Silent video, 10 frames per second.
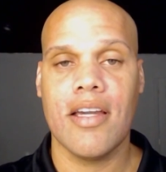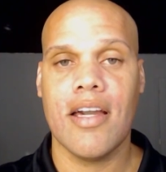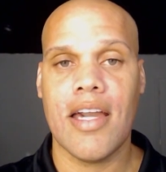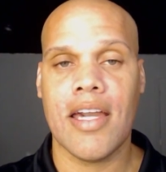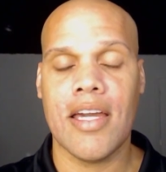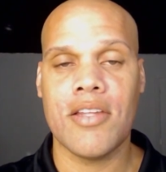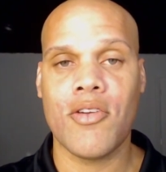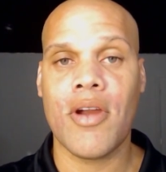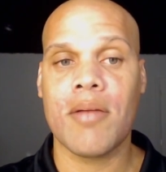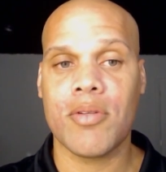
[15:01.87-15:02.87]
and you're
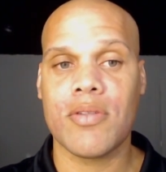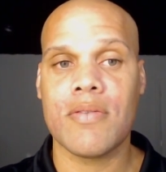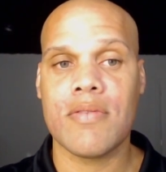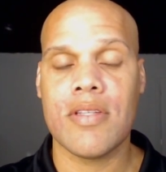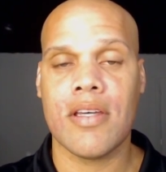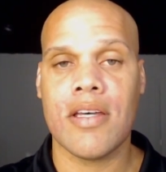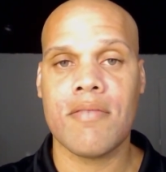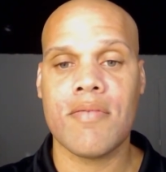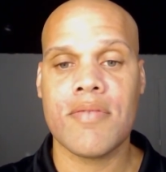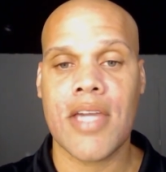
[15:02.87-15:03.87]
able to
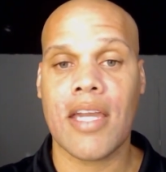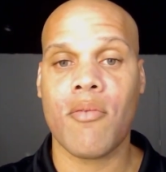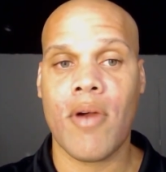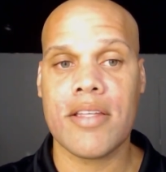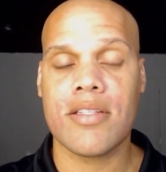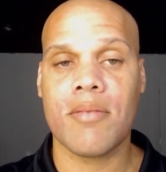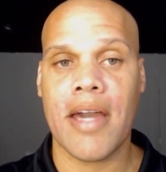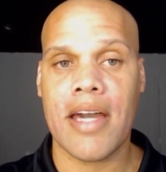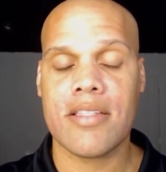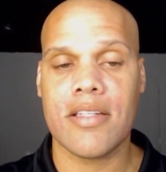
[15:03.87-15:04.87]
take it right to the
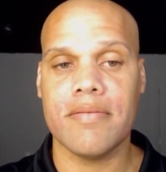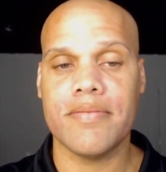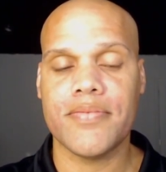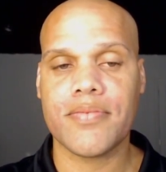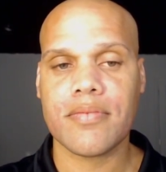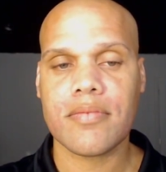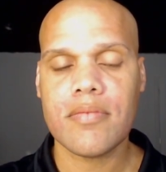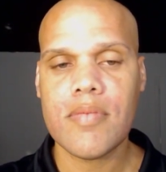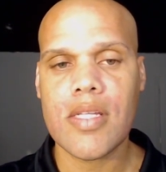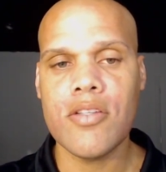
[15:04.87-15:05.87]
basket.
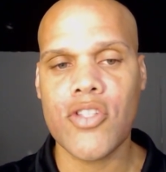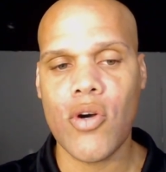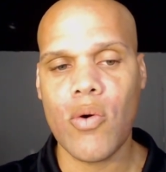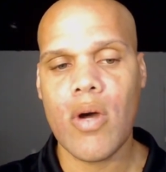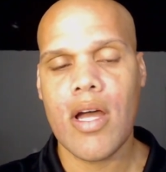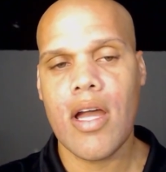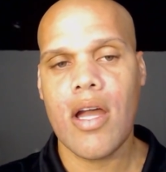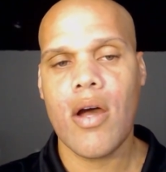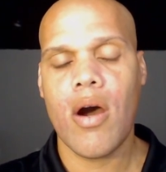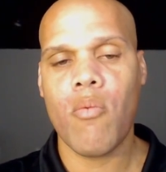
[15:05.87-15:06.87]
So
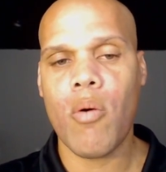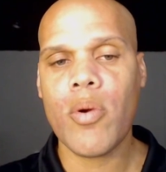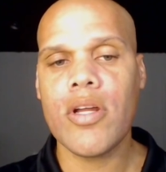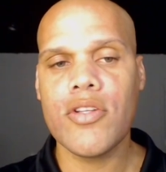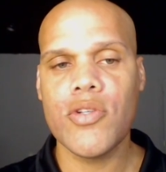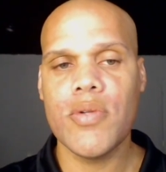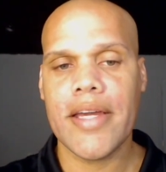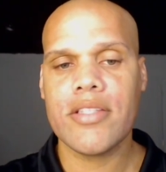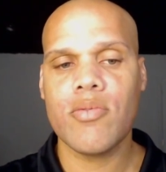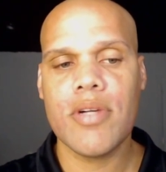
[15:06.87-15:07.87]
what we're going to do
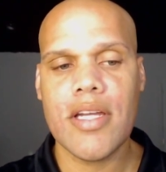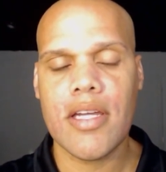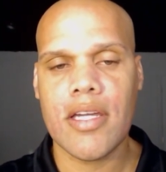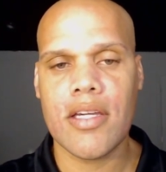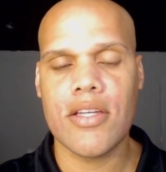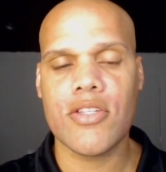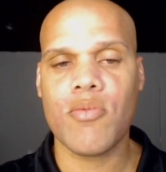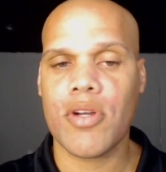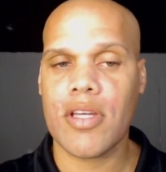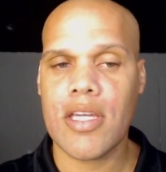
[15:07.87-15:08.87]
next week is we're
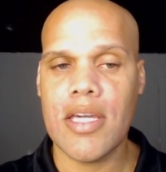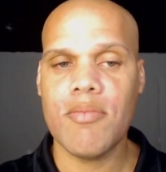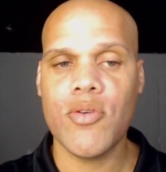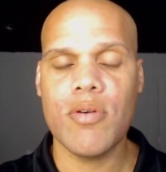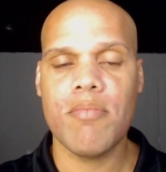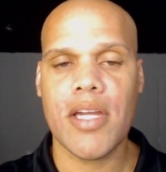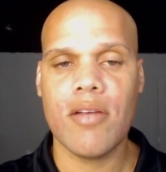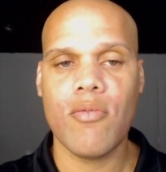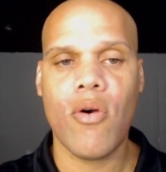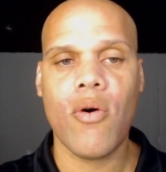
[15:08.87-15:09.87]
going to keep doing pick and
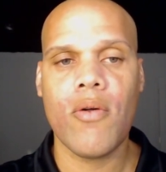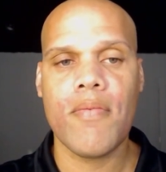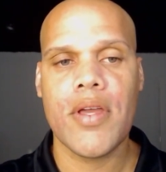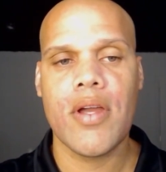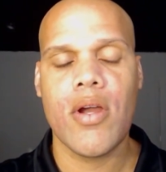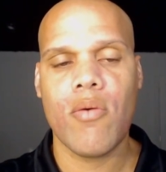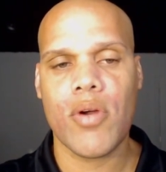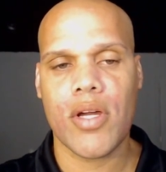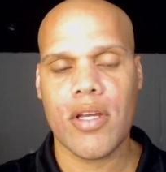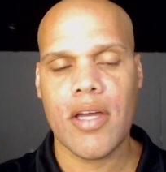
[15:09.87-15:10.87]
roll. We're
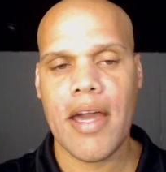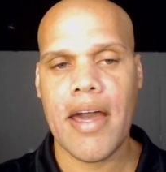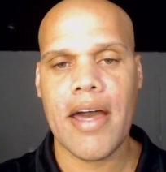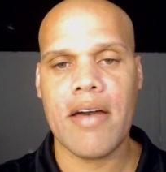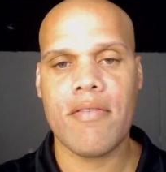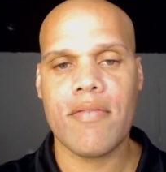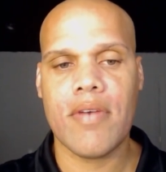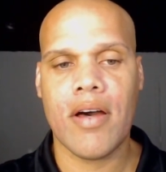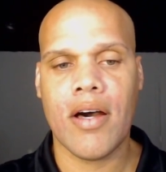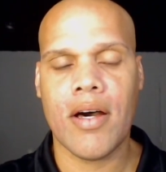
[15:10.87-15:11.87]
going to have
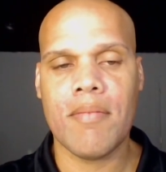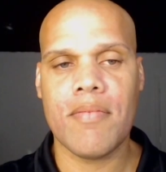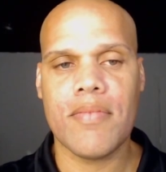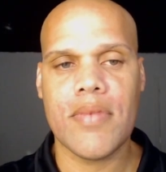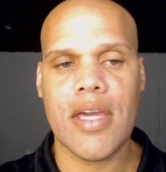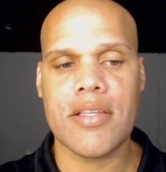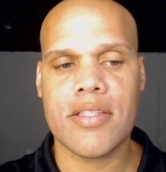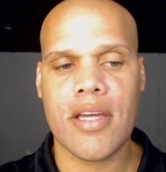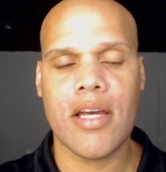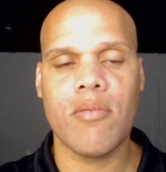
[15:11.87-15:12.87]
a
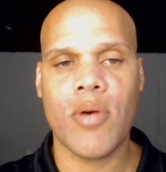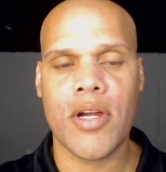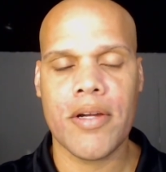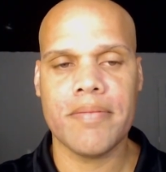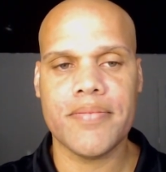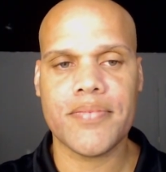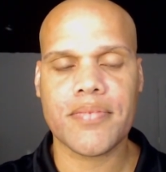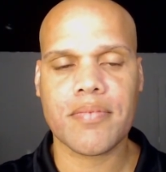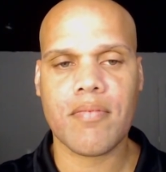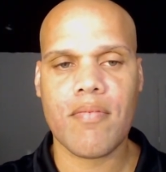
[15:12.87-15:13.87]
setup where
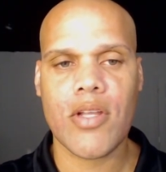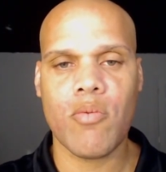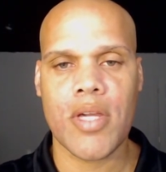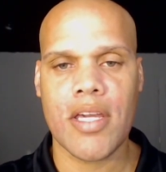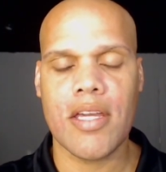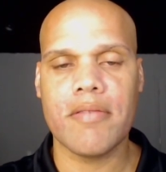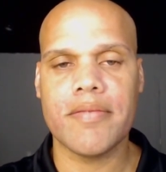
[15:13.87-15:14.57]
we